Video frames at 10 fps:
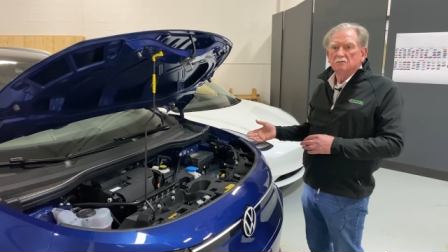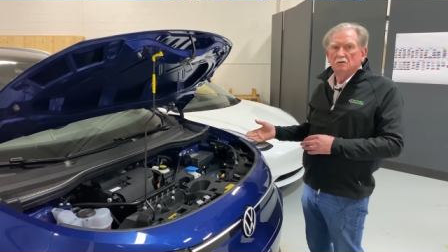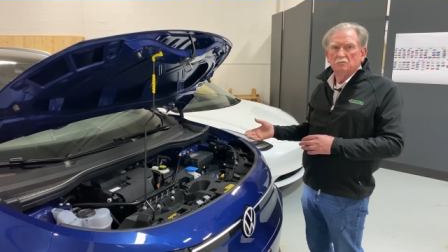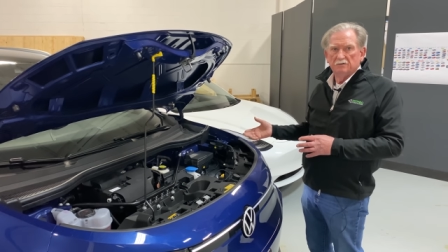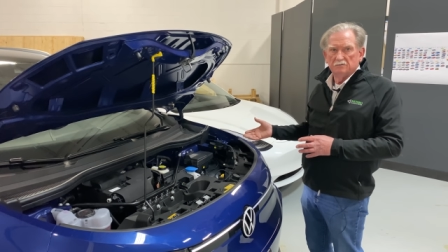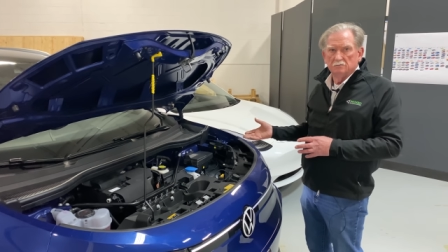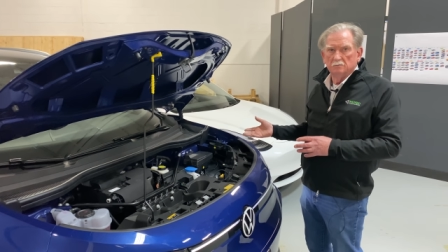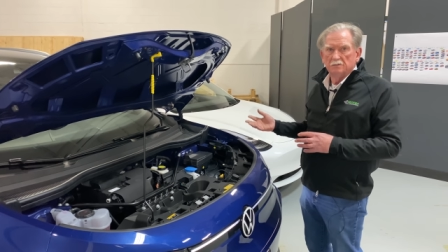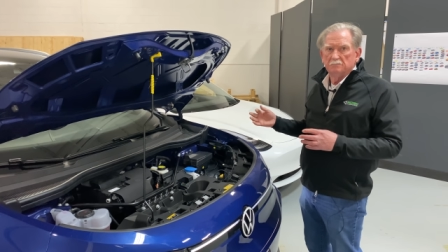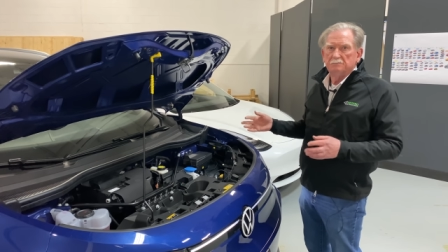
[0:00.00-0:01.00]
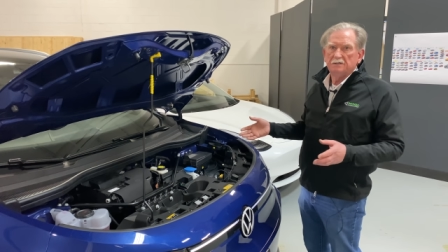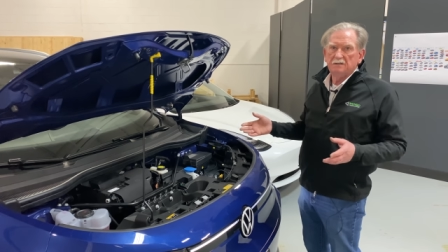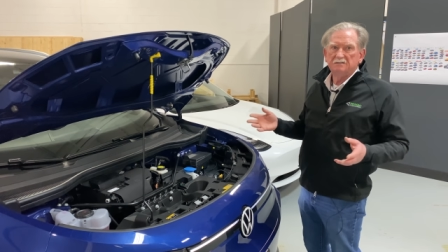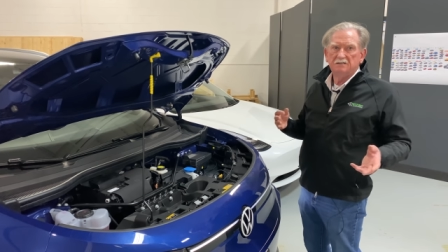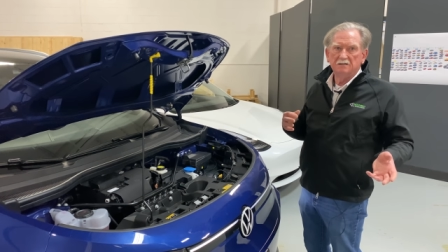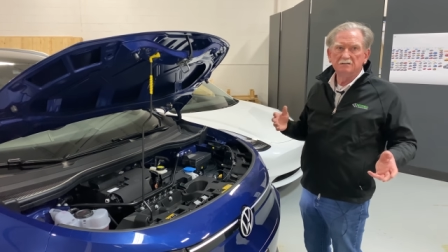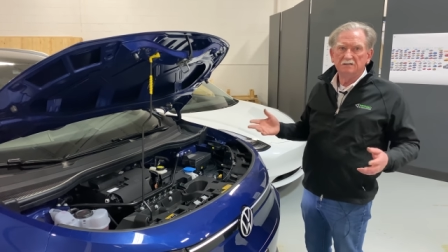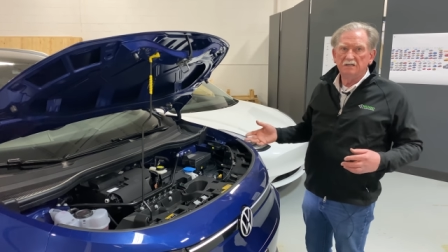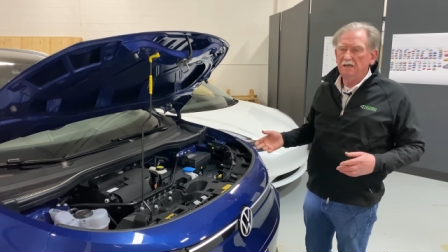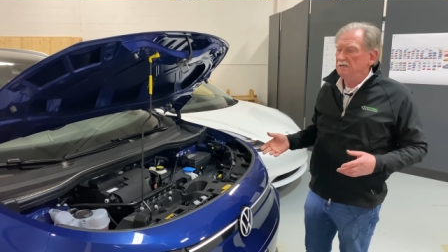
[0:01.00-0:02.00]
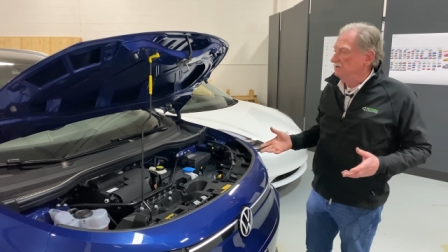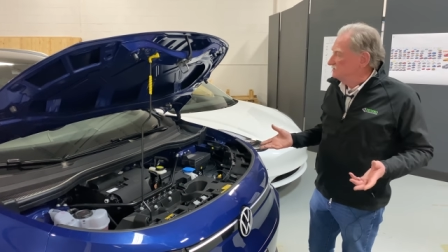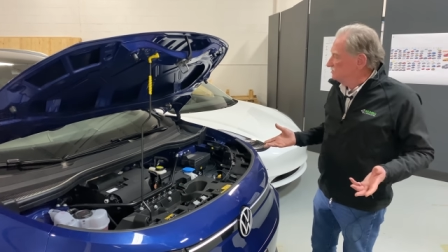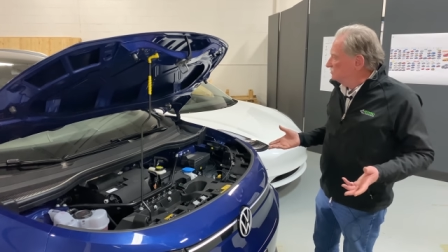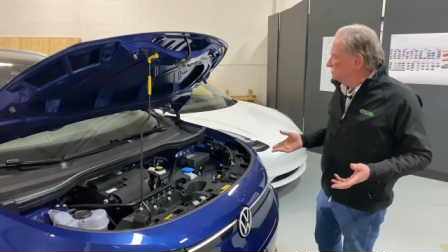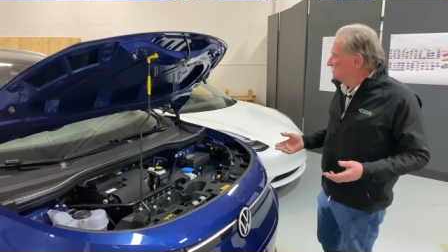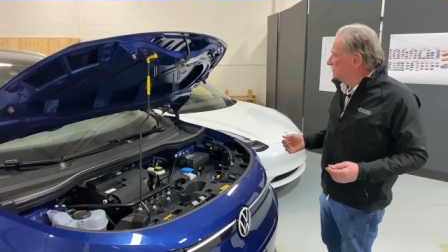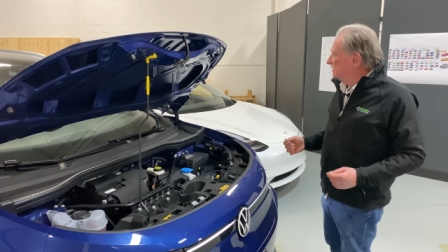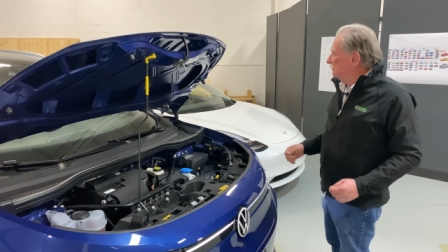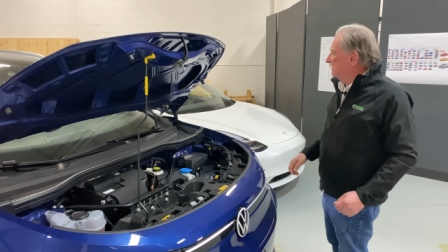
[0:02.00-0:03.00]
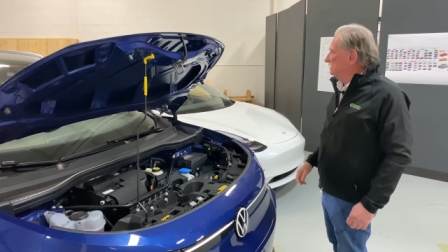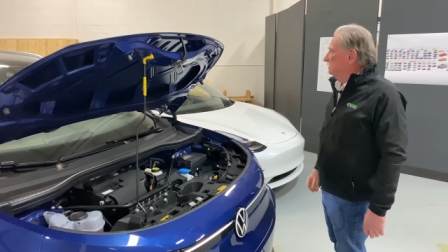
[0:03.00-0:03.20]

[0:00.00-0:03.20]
uh, with aluminum. But at the end of the day, it's usually the right way to